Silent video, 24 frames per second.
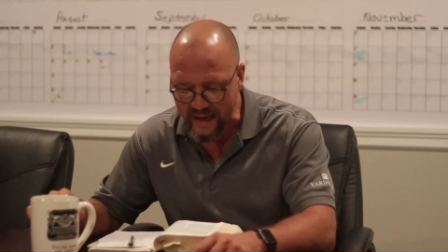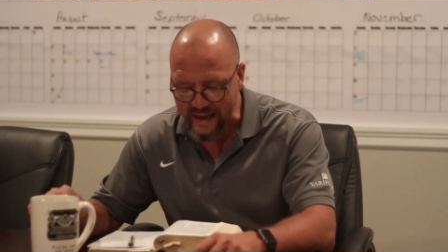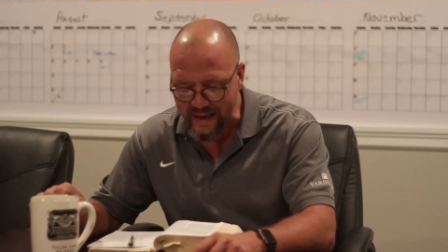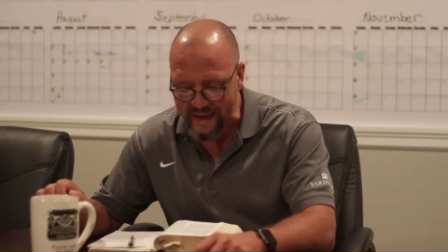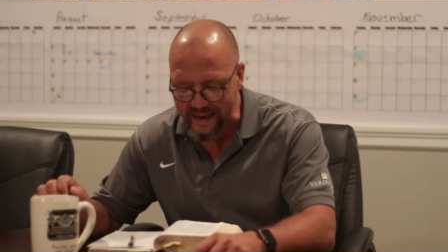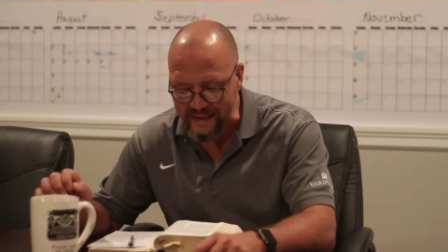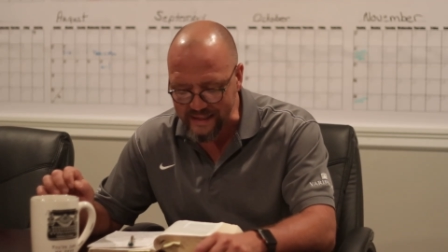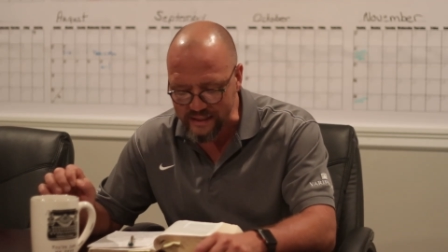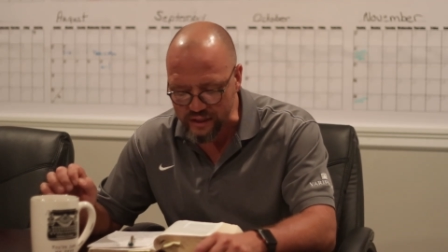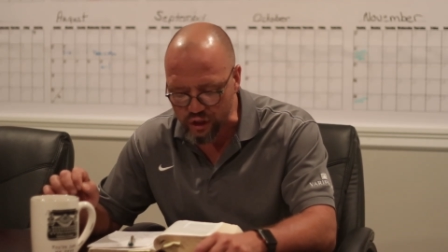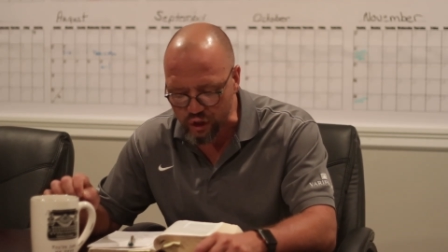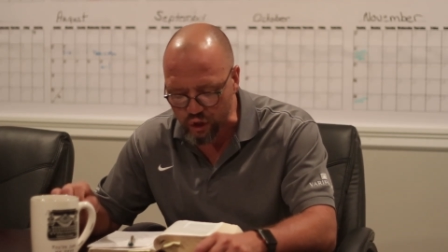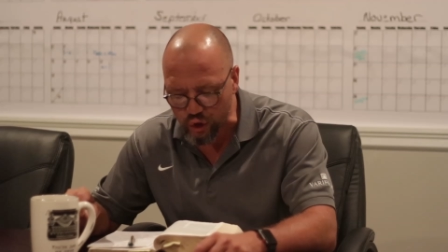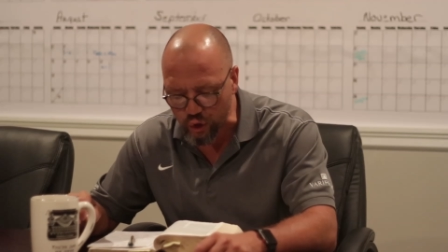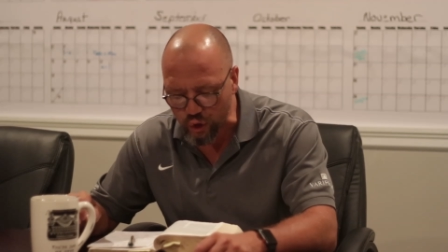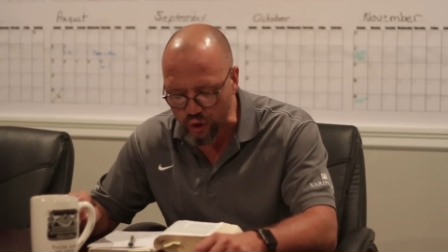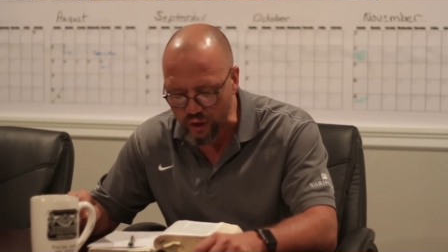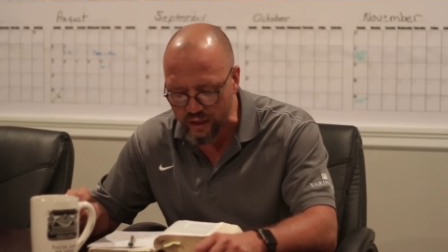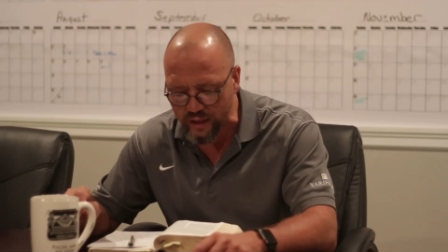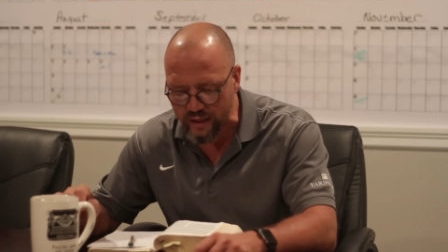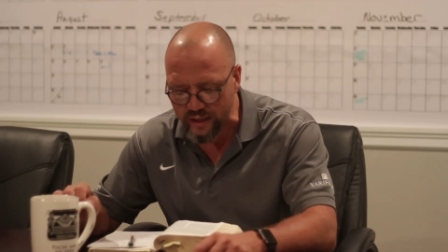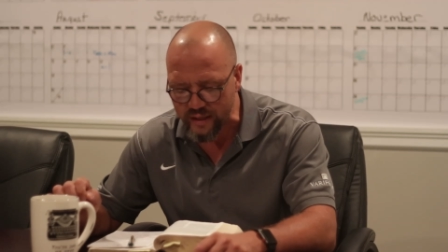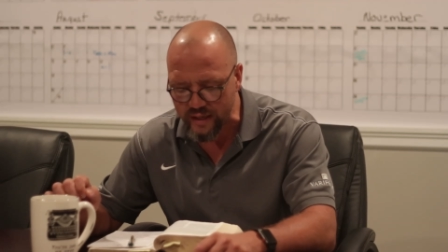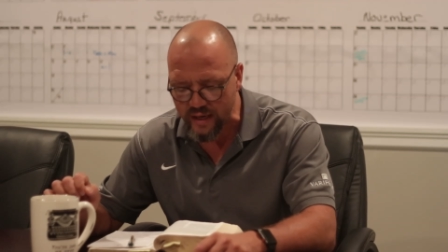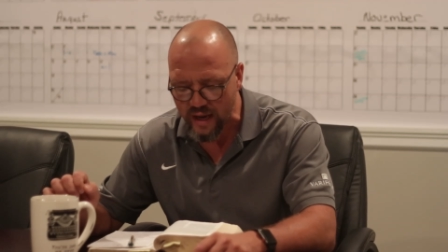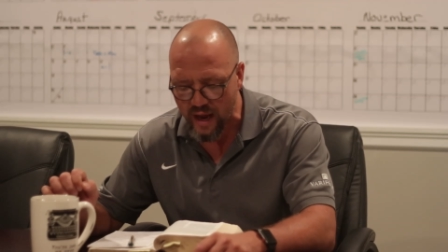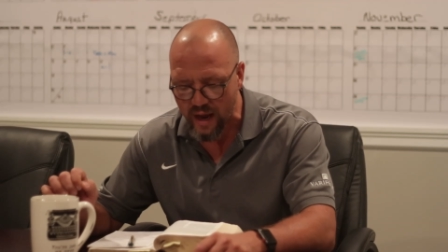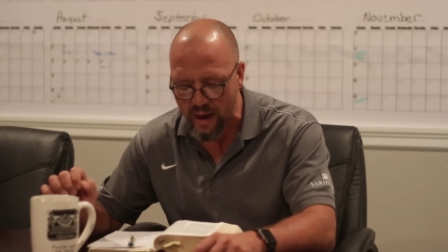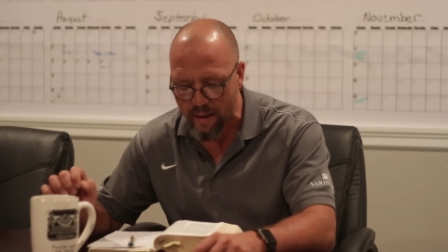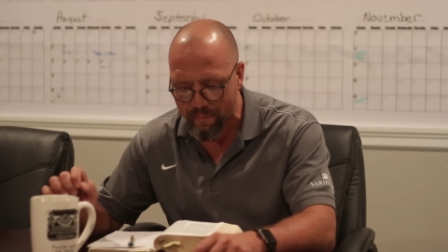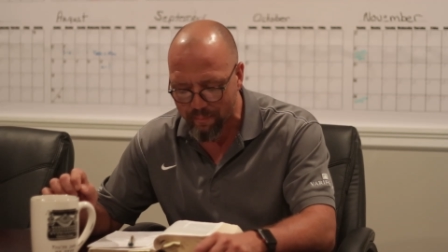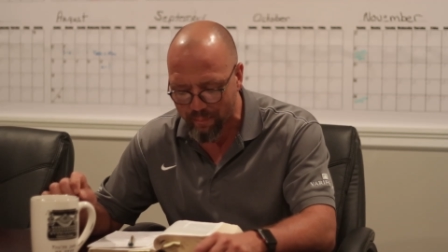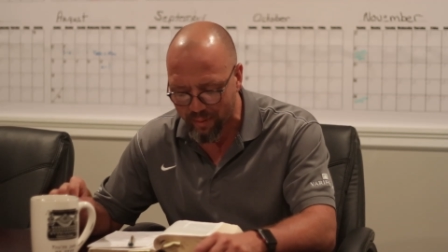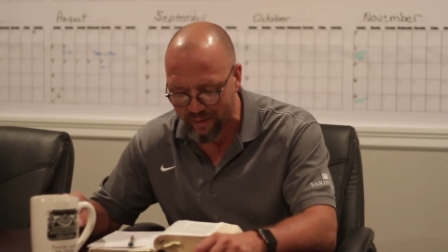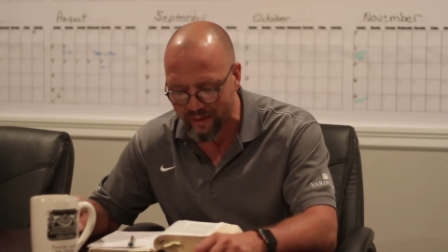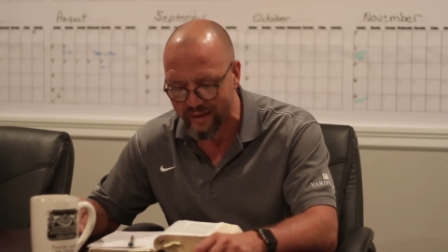his good,
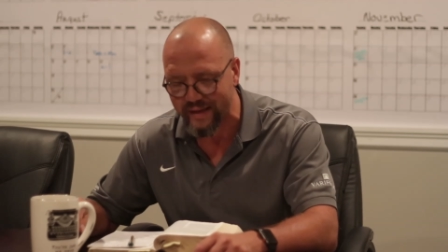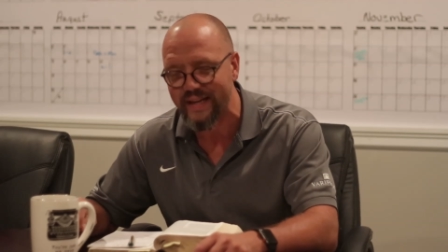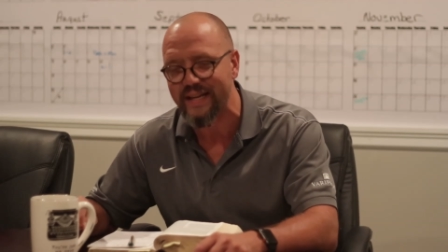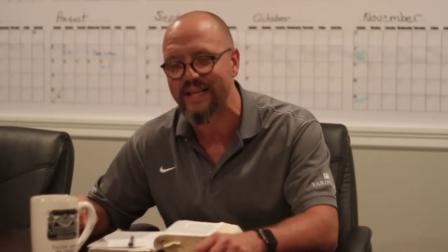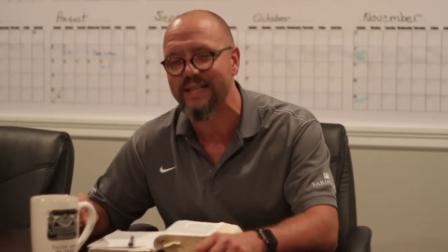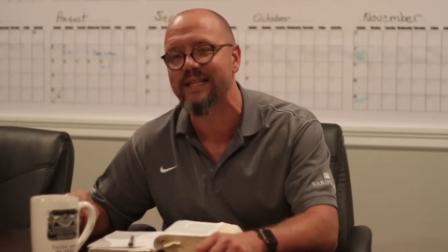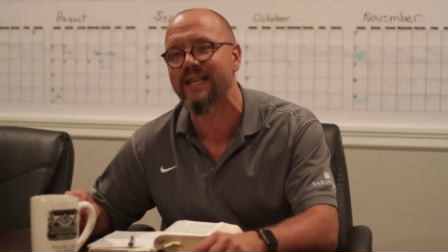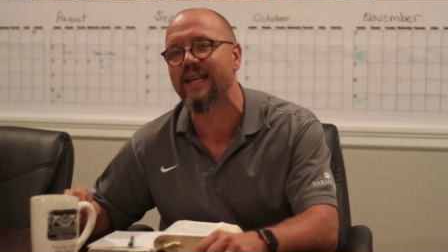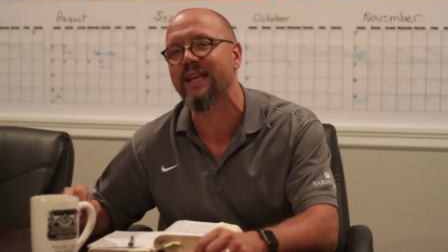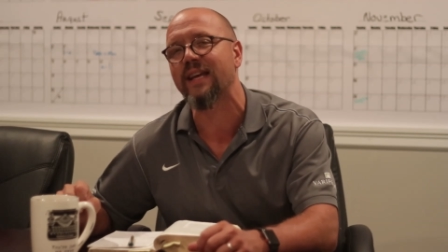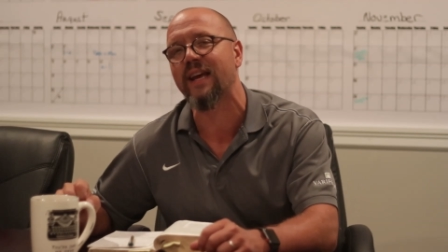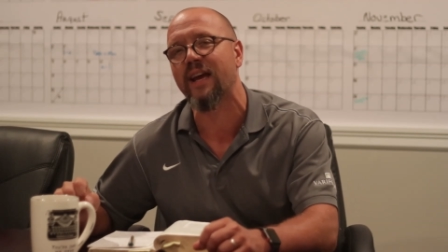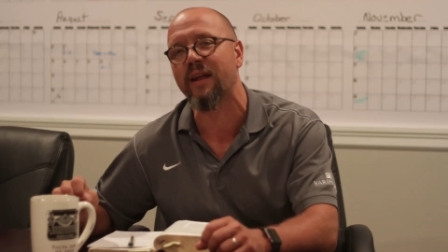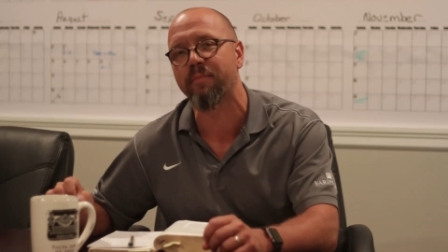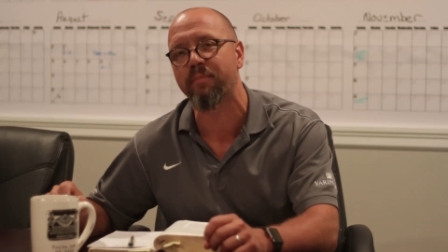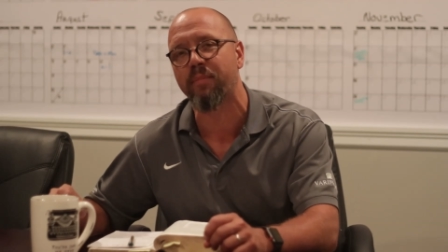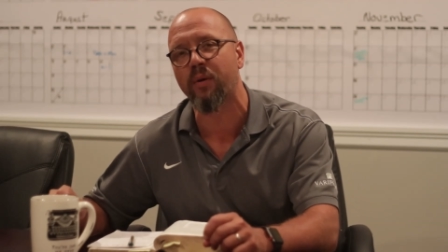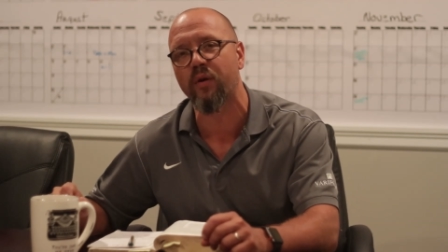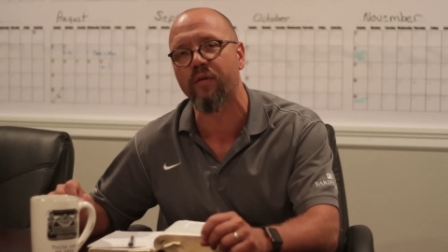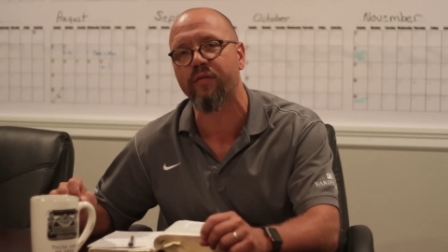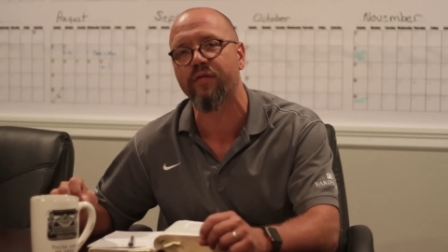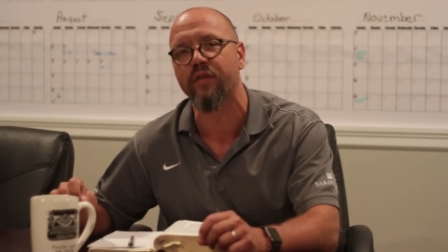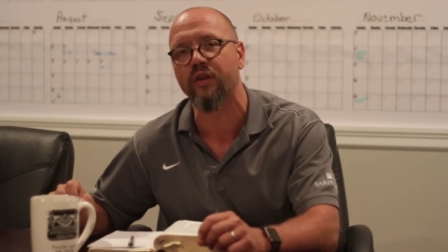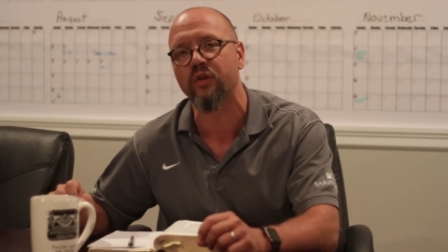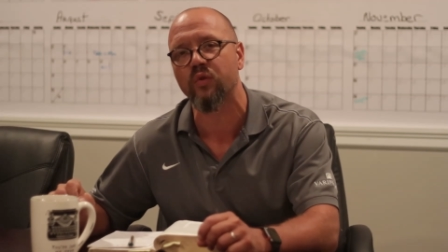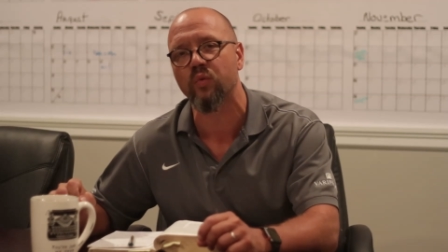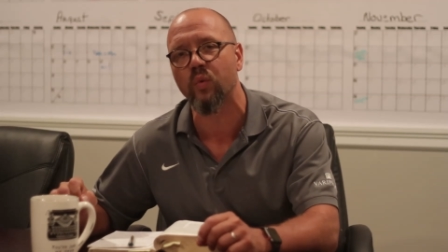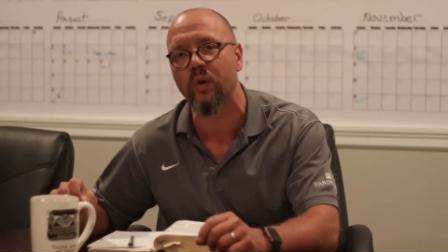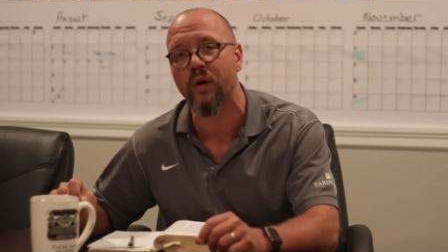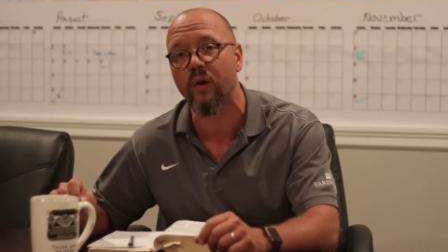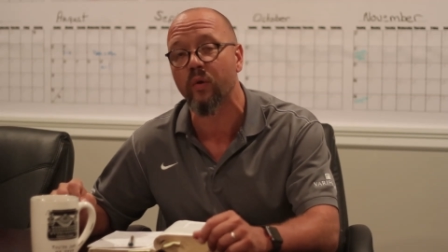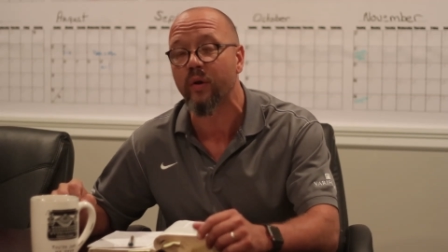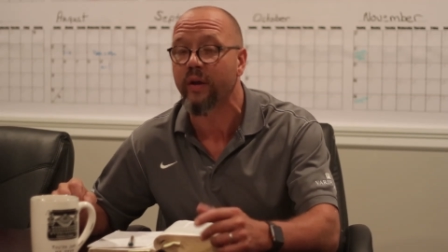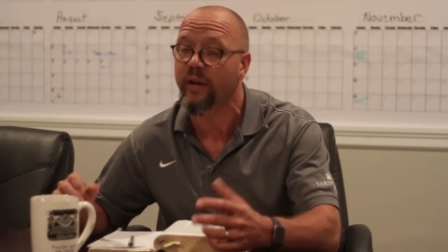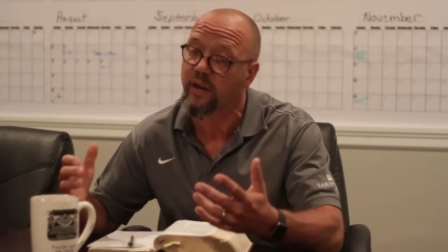pleasing, and perfect will.